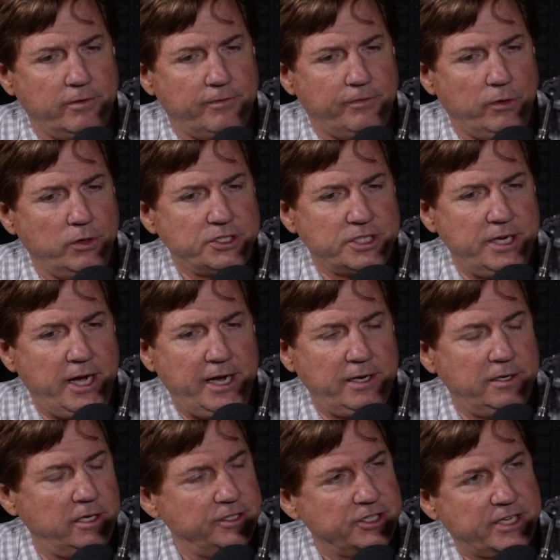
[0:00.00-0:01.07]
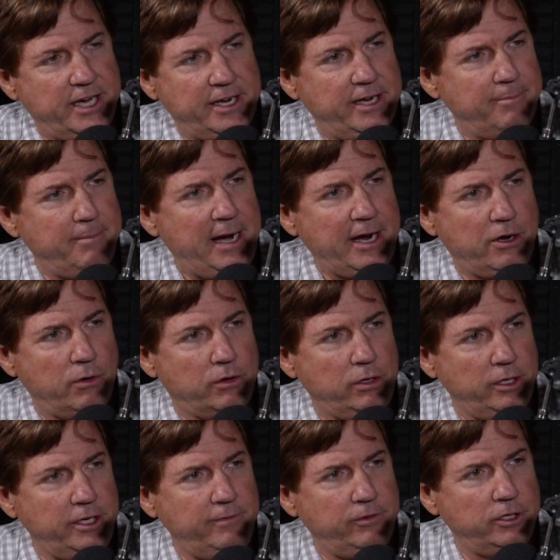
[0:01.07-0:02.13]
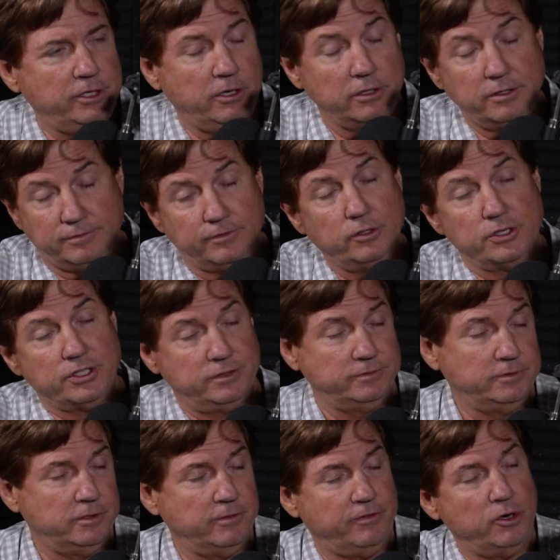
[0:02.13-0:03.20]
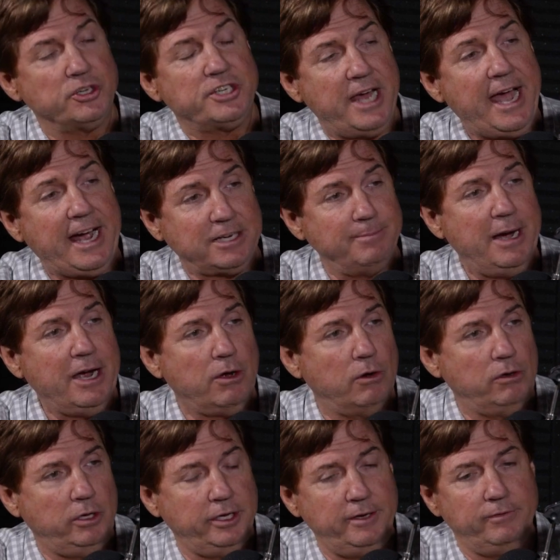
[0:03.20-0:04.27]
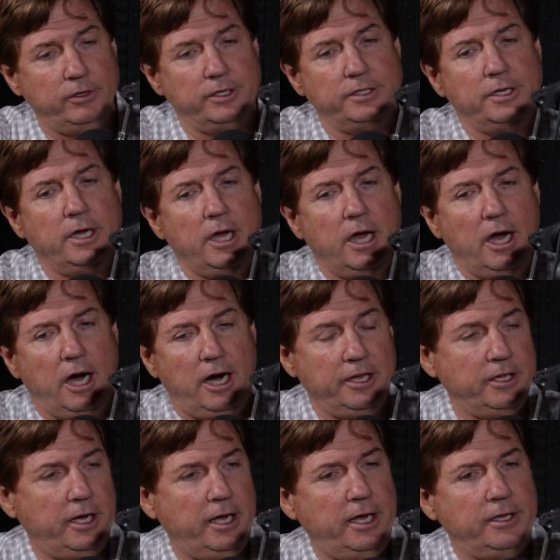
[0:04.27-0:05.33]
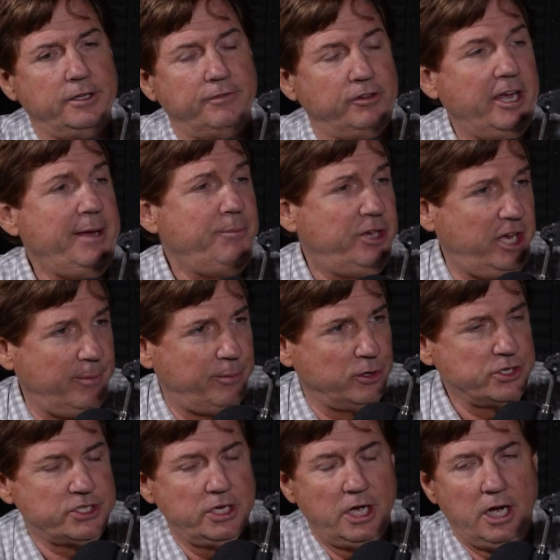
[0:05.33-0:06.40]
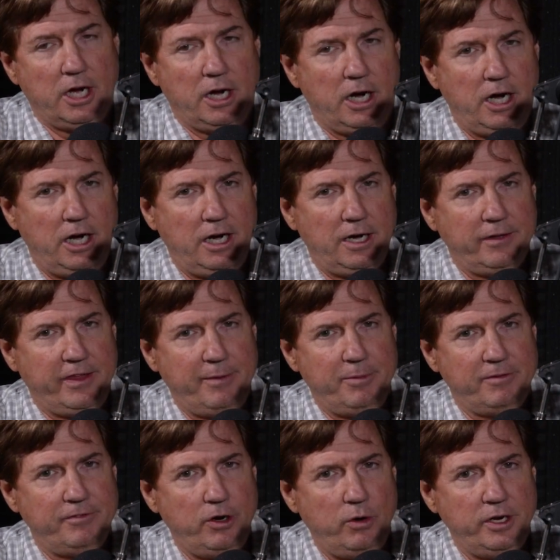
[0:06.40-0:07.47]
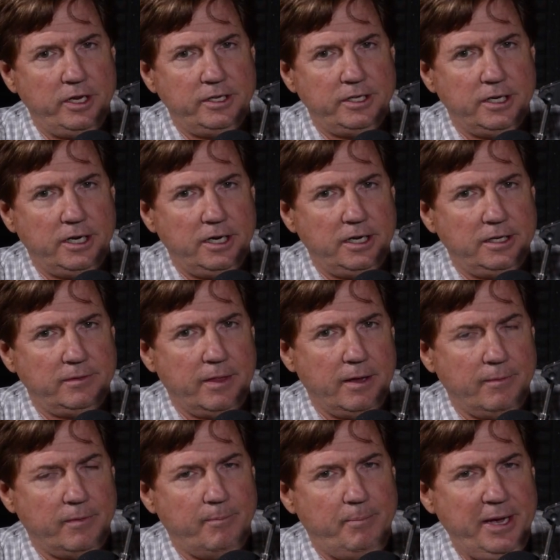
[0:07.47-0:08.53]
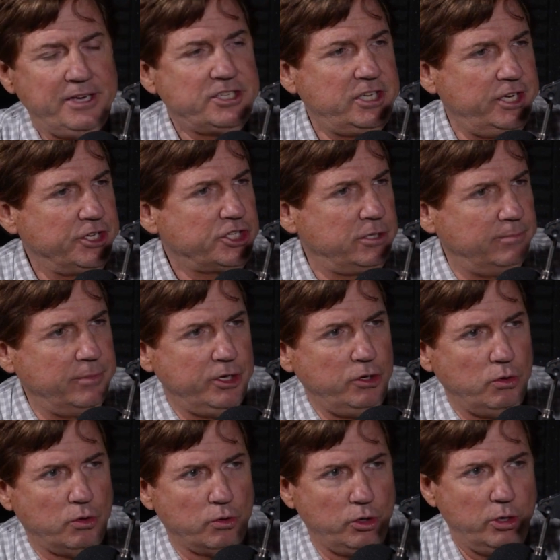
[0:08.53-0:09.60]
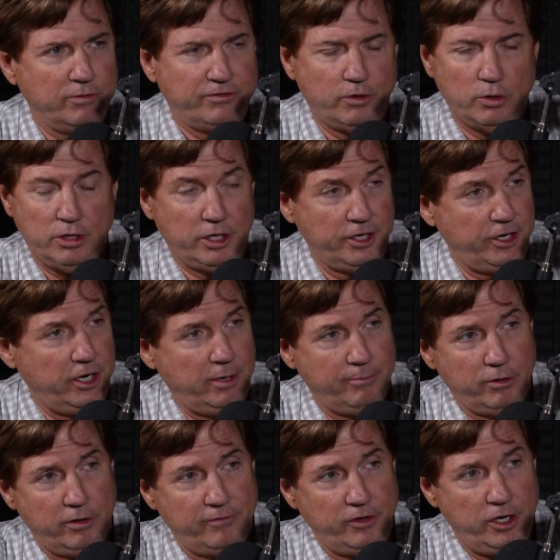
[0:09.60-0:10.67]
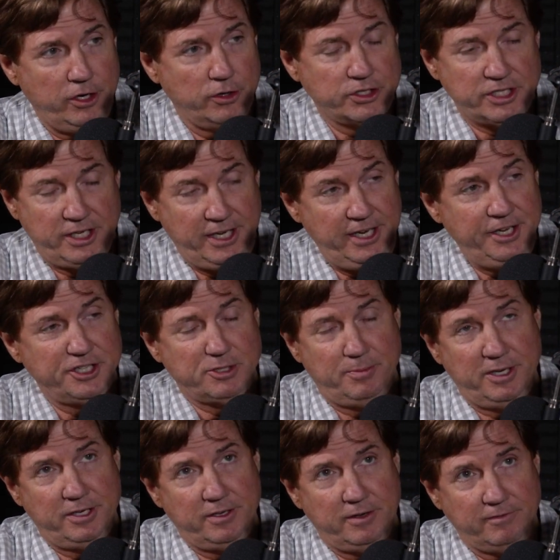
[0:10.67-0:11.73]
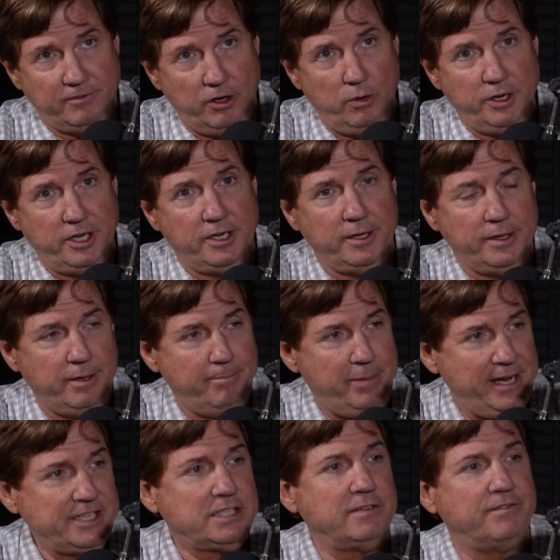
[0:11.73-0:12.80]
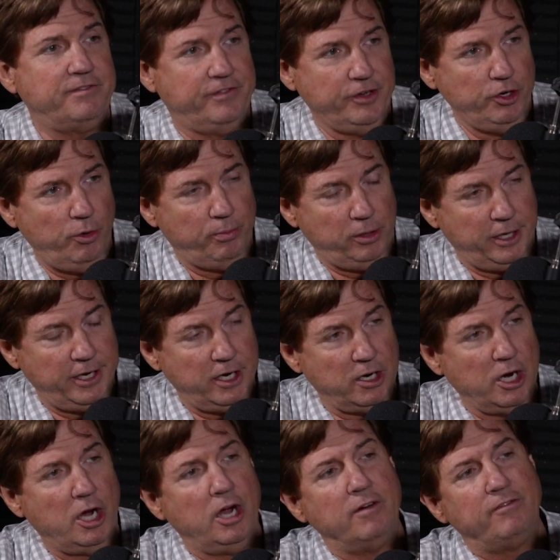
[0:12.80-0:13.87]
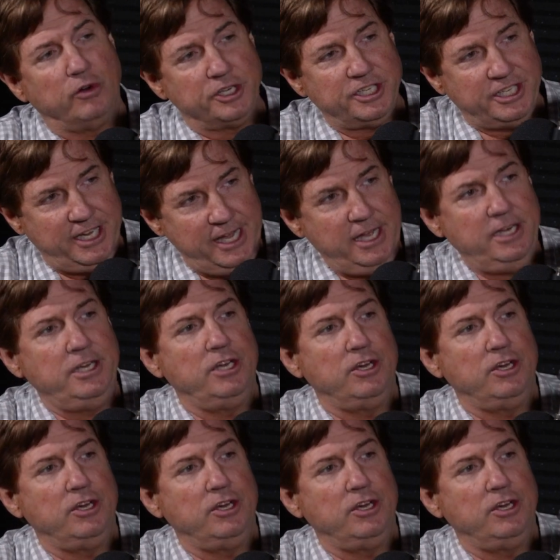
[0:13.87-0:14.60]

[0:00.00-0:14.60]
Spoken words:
first night, this guy named Michael Cleveland, or the first act, Michael Cleveland, and the Flame Keepers. They've been voted best instrumental group for a number of years. He has been voted the best fiddle player for 10